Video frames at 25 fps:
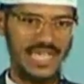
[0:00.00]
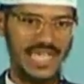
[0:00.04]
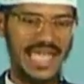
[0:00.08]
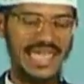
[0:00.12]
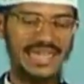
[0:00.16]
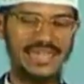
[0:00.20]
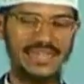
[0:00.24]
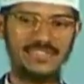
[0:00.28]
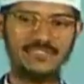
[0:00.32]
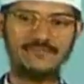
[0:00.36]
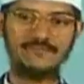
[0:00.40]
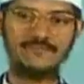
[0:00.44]

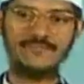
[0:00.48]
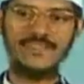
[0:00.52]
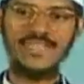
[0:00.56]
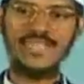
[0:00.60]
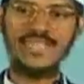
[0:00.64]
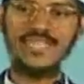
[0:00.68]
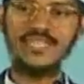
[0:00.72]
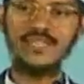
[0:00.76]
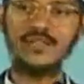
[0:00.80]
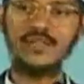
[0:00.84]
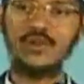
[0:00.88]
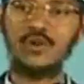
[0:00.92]
and it's
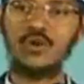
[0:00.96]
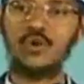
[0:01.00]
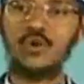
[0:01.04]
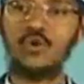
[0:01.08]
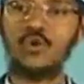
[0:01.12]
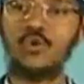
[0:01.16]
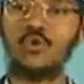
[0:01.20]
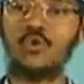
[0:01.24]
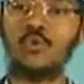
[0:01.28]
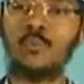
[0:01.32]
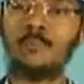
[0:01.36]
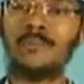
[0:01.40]
we
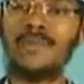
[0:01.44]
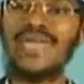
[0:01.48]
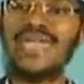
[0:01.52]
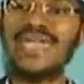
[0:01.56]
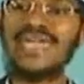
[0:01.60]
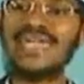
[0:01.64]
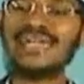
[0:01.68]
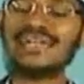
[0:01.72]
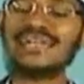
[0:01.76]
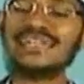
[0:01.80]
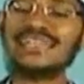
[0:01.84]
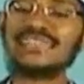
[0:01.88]
who
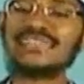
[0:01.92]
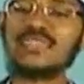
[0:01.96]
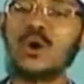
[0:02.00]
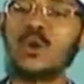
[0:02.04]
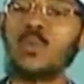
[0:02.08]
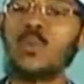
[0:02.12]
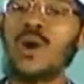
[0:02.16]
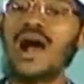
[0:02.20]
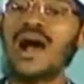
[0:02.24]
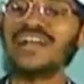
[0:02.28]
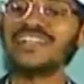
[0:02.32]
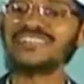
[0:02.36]
make
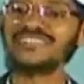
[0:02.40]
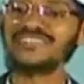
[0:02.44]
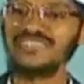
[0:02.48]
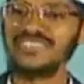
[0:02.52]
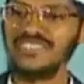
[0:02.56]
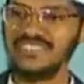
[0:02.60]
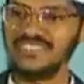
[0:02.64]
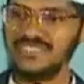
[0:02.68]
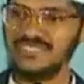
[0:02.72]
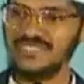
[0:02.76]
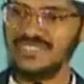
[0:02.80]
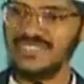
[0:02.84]
the
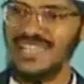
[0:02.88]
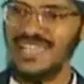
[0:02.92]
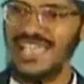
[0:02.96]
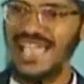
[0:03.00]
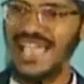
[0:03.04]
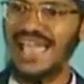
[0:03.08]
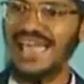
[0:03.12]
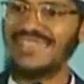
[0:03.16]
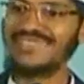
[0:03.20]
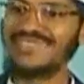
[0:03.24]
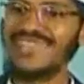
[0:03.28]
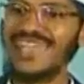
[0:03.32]
vastness
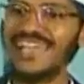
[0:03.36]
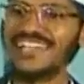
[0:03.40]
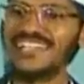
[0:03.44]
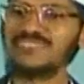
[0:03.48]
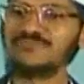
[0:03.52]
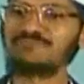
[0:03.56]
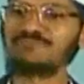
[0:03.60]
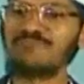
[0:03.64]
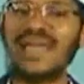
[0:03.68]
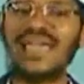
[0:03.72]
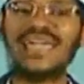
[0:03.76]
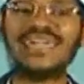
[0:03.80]
and the
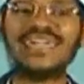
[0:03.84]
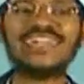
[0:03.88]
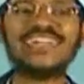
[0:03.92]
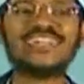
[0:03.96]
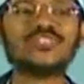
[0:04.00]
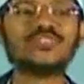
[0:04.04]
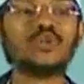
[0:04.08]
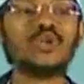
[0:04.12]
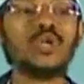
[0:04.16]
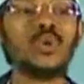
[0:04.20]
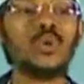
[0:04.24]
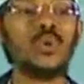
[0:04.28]

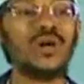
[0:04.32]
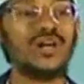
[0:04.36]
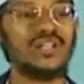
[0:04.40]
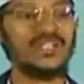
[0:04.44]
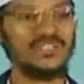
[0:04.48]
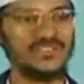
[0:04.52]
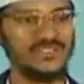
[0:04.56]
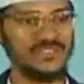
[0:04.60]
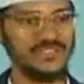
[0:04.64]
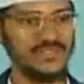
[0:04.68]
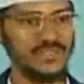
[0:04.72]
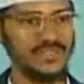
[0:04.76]
expanding
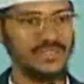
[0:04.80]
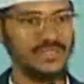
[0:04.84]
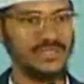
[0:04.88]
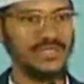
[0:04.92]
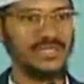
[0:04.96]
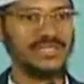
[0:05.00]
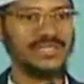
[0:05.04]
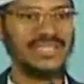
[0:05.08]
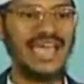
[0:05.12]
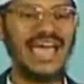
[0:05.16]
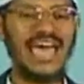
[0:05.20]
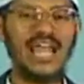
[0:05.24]
universe.
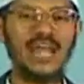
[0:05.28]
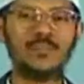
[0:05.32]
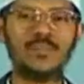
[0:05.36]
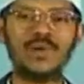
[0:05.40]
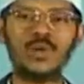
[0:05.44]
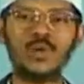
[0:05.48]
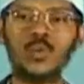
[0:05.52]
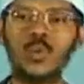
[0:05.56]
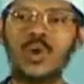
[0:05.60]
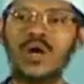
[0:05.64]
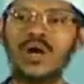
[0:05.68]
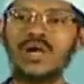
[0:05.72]
The
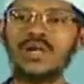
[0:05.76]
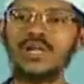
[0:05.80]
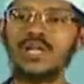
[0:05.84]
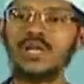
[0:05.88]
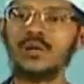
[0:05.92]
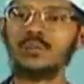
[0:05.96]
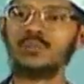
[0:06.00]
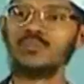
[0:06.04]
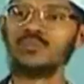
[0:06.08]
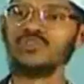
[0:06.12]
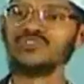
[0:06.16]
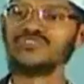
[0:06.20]
Arabic word
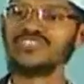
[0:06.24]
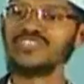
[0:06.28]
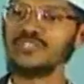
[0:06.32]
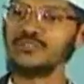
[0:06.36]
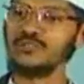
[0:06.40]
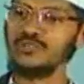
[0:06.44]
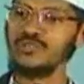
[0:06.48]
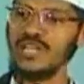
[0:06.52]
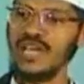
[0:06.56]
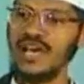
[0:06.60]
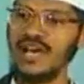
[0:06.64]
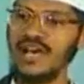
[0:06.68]

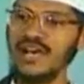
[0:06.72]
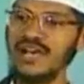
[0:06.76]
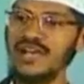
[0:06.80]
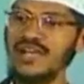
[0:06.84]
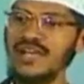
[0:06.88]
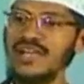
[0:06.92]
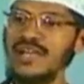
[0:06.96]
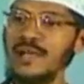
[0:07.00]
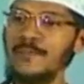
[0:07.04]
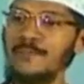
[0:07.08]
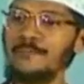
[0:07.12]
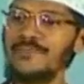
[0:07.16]
musi'una
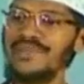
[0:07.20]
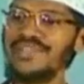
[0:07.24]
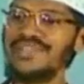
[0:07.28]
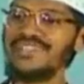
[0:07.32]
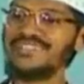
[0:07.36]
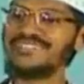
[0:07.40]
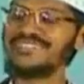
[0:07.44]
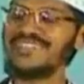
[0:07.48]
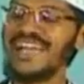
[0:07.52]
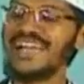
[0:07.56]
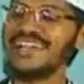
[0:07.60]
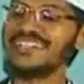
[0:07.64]

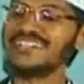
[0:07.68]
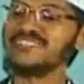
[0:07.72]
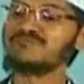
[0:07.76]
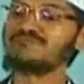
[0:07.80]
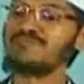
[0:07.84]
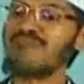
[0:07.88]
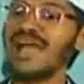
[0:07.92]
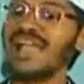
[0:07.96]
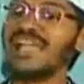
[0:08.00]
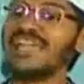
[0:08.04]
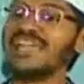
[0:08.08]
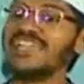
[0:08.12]
means
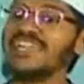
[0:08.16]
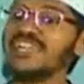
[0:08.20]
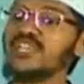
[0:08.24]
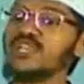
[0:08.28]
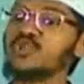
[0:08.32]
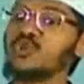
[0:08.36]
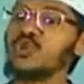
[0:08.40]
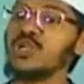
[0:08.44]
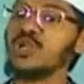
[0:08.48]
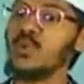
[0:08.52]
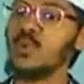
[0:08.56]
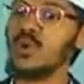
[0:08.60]

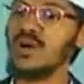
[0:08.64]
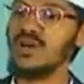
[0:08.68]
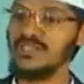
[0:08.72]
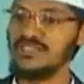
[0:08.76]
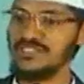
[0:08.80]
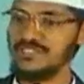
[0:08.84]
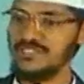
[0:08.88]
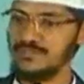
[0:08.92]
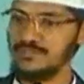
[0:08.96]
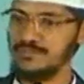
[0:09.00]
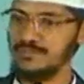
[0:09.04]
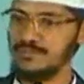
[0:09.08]
expanding
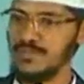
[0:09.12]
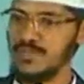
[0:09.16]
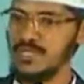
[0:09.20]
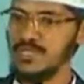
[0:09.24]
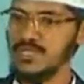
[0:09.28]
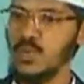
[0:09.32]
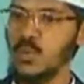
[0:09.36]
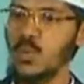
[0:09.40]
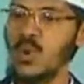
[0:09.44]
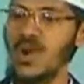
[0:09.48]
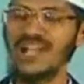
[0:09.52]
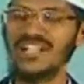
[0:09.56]
universe,
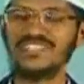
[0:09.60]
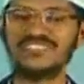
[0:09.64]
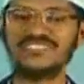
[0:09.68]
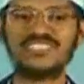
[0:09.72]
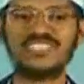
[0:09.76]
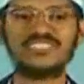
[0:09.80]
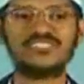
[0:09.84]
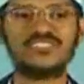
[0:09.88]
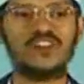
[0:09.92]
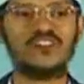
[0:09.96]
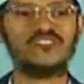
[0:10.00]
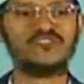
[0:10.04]
the
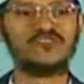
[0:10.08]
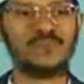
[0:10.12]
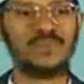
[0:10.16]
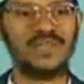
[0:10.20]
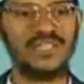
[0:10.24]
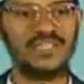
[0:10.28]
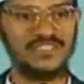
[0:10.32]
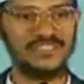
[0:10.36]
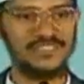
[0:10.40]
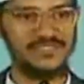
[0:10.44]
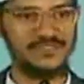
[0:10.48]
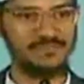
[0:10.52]
vastness of
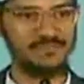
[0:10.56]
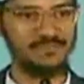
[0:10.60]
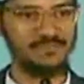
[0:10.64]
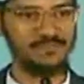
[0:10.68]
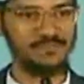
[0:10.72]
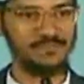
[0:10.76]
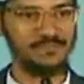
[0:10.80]
space.